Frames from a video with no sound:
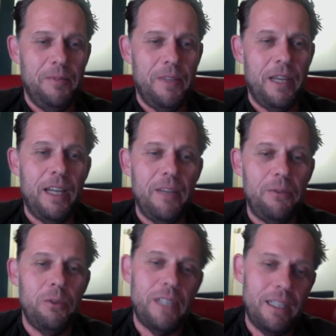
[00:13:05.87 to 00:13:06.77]
I have
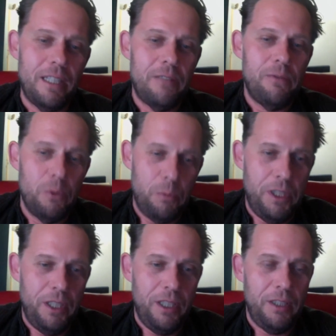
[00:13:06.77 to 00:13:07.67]
to say that for
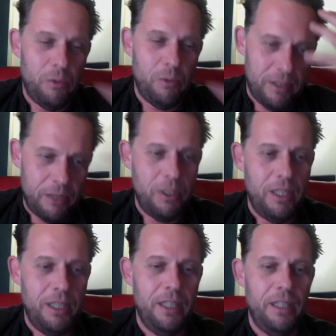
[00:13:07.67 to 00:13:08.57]
me it was a
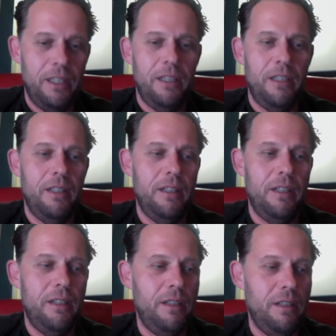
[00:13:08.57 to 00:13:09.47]
really